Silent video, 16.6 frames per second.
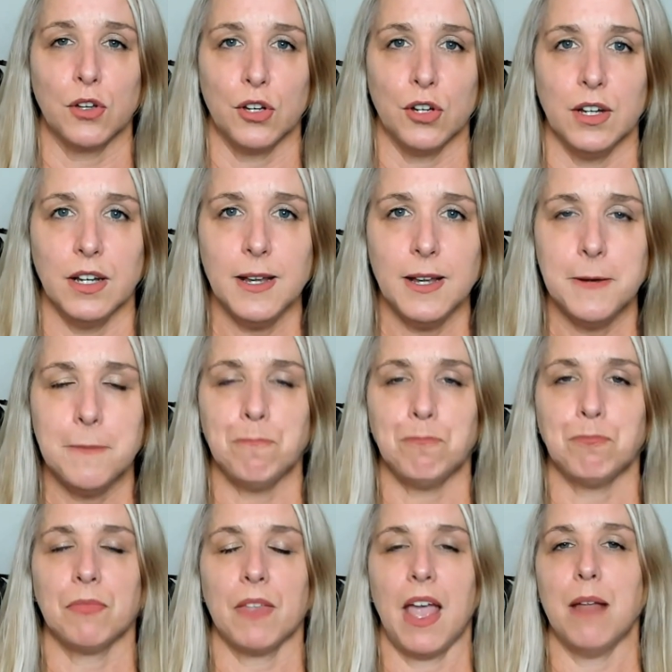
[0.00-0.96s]
good
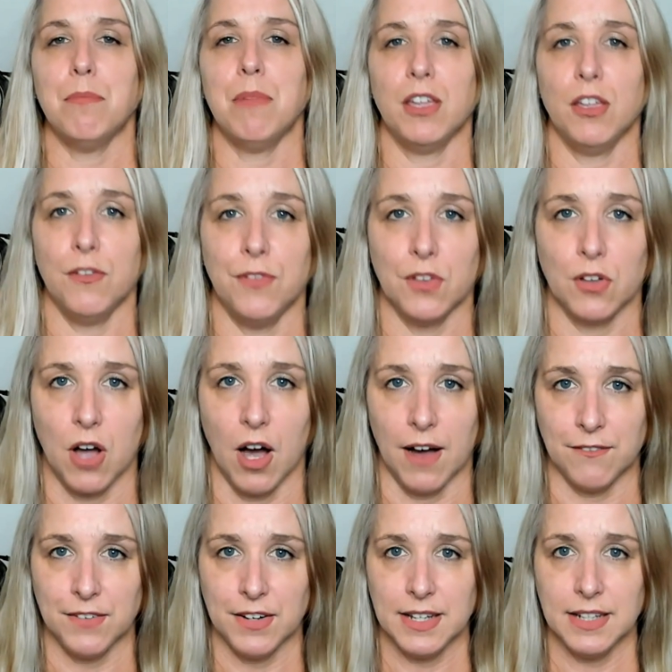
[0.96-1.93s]
and make you feel
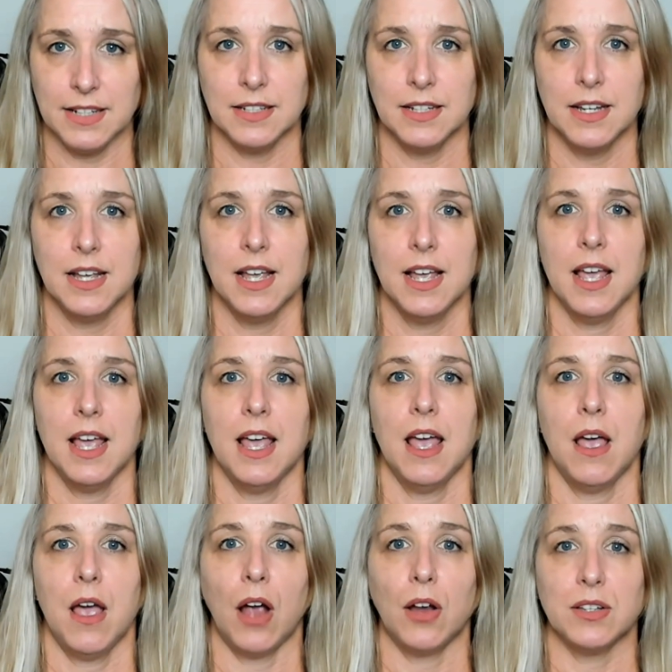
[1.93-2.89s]
confident
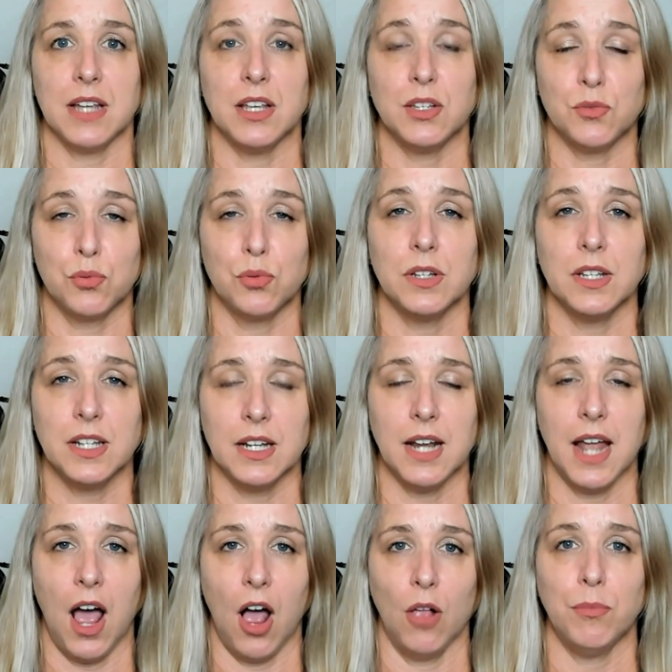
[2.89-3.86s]
is really going
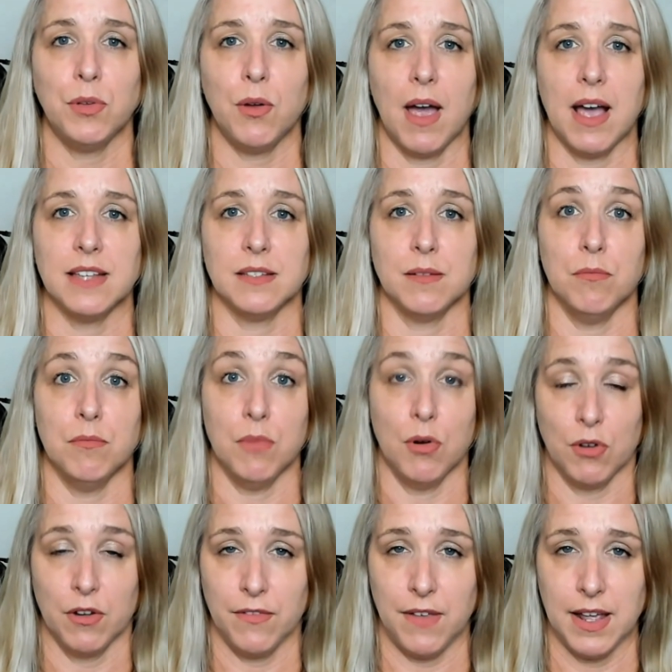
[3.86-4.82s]
to help you as a
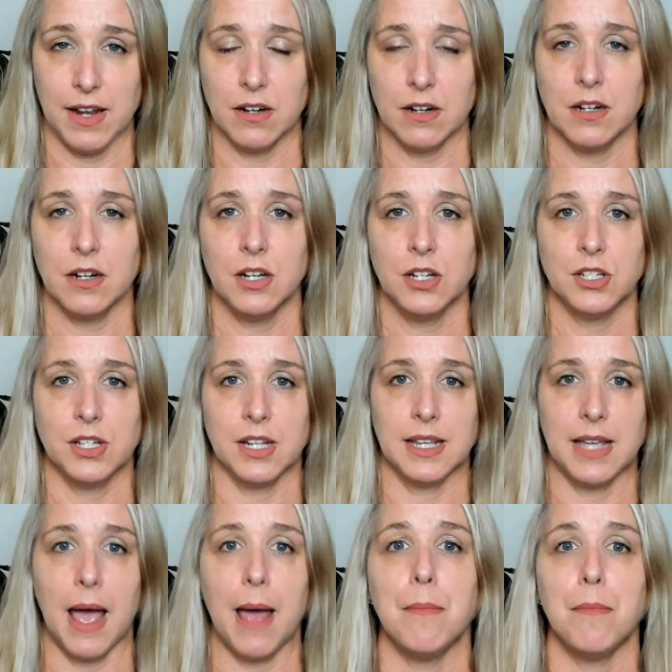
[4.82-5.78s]
motivator to
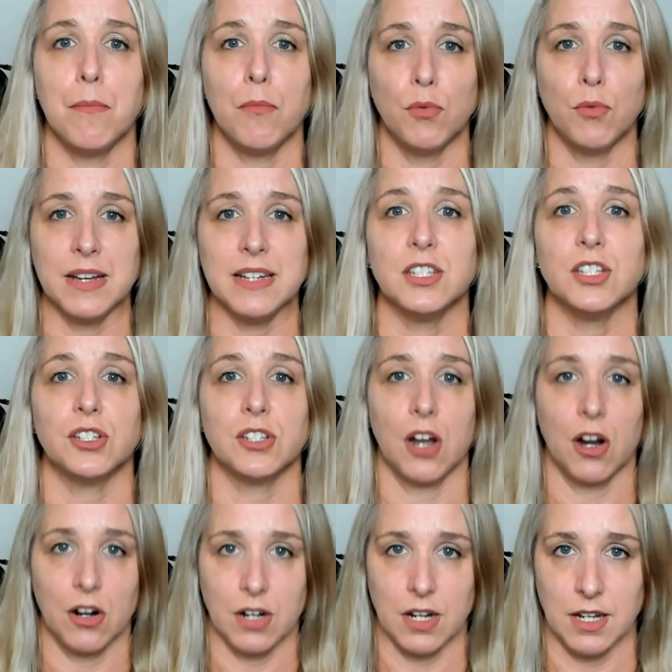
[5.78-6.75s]
get
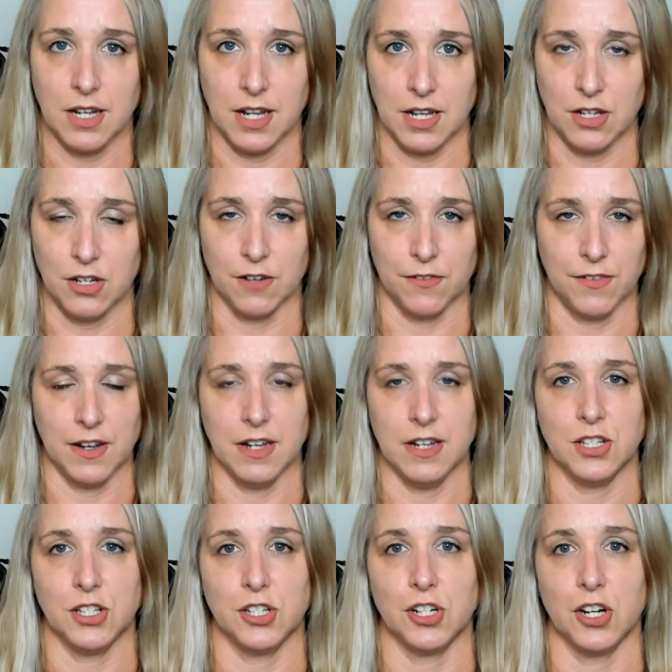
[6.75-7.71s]
restarted in your
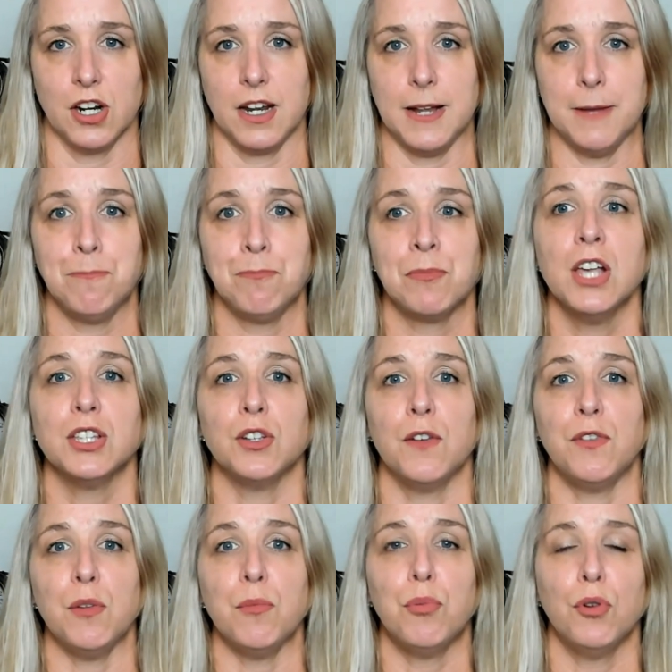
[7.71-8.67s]
fitness journey. So
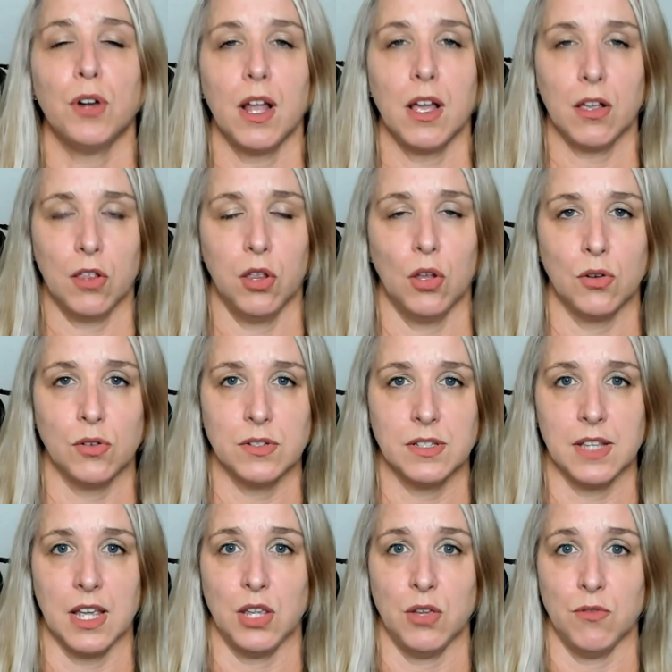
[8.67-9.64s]
if you put on
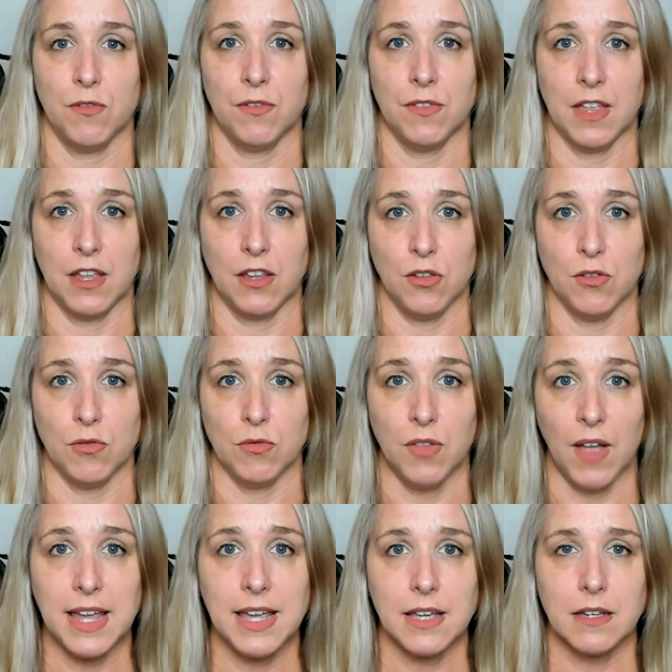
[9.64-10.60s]
clothes that you
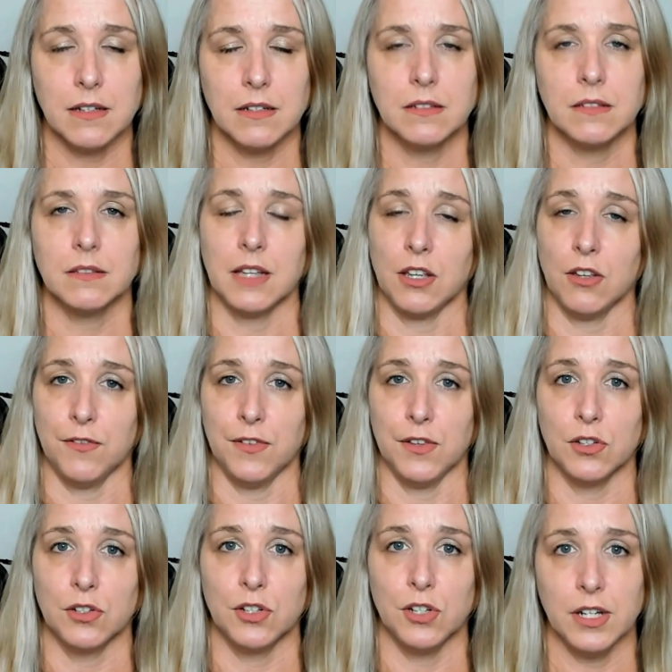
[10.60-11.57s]
like, that you
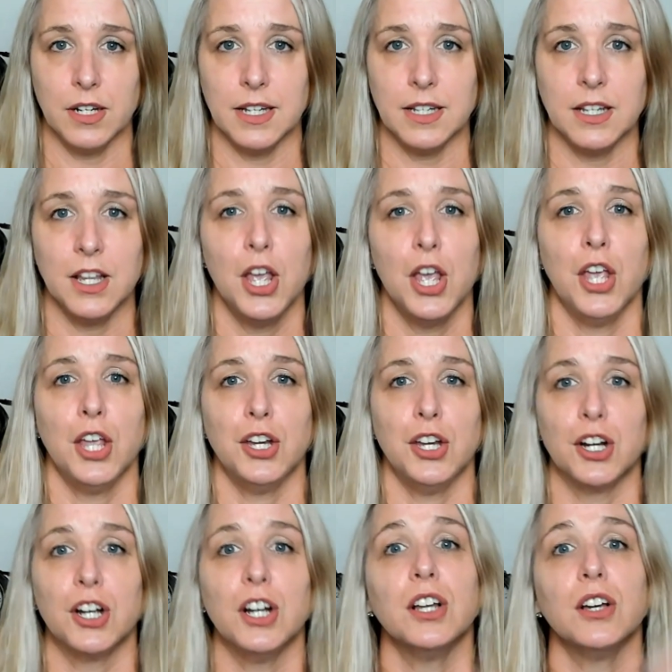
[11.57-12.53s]
feel good in,
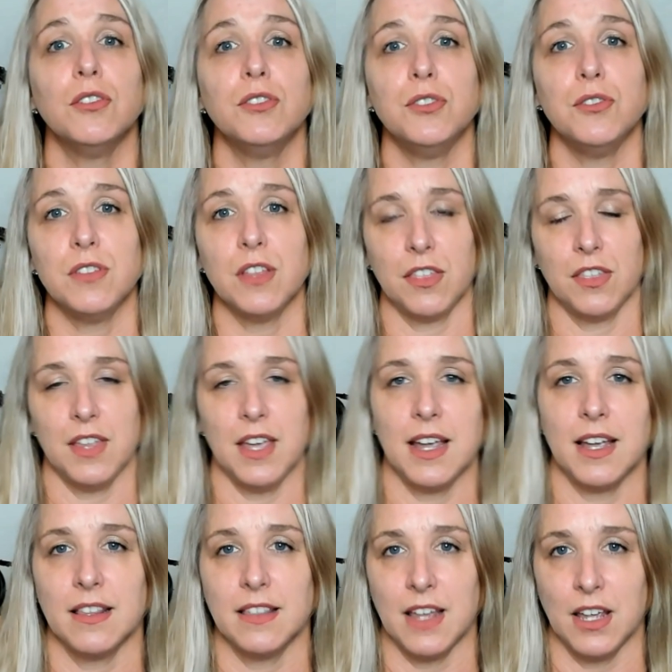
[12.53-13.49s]
you're going to go do the
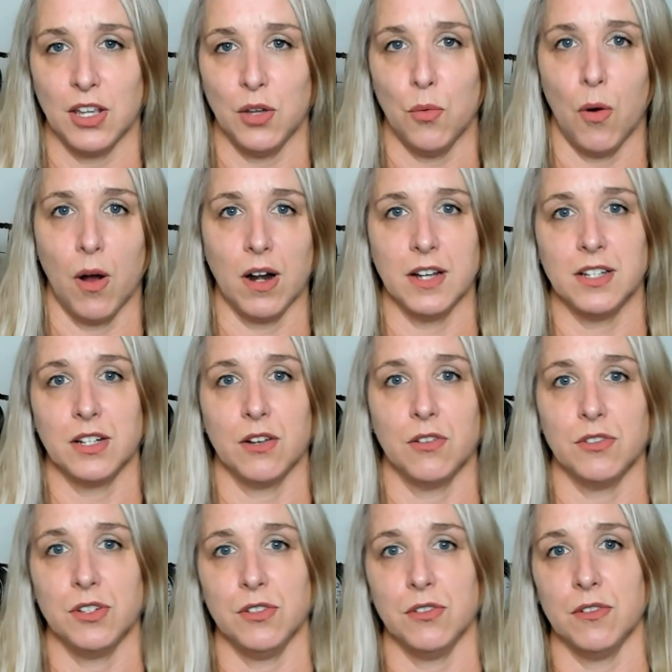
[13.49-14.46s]
thing that you wanted to
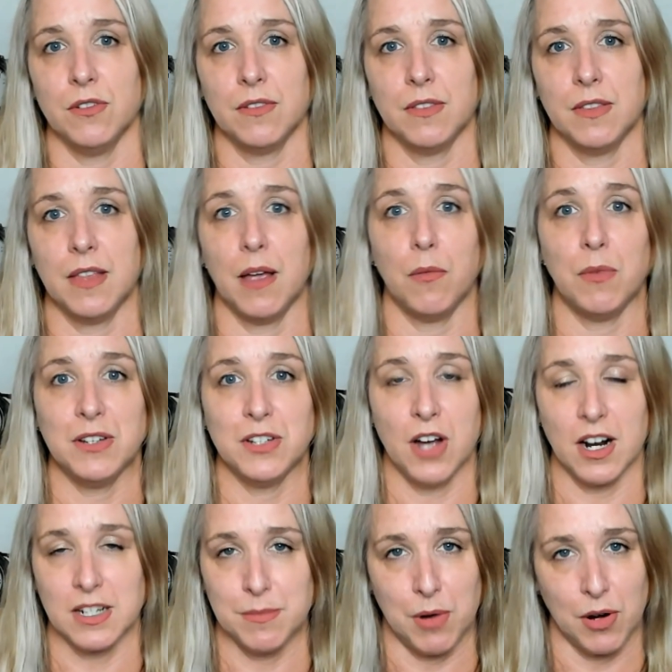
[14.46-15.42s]
go do that we
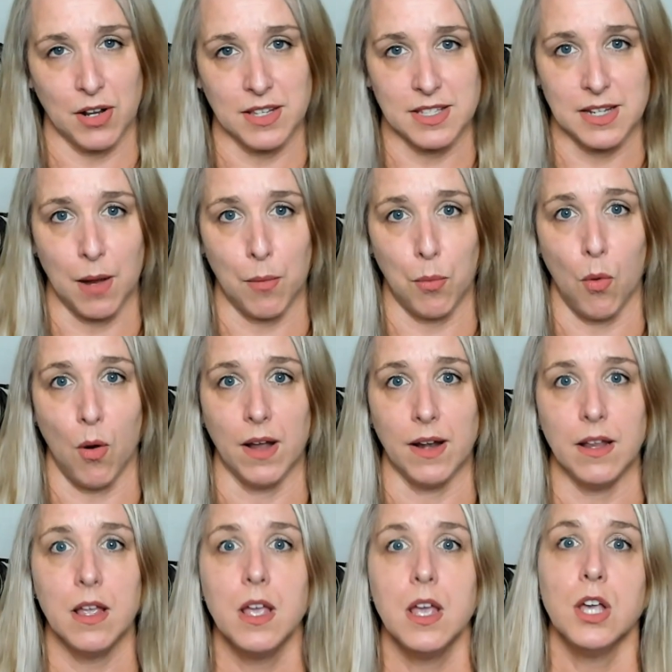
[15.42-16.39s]
talked about in step
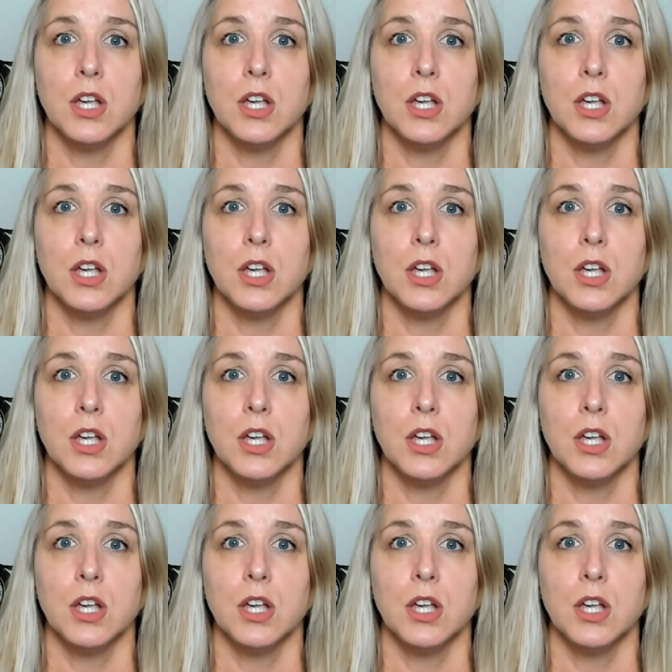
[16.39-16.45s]
1.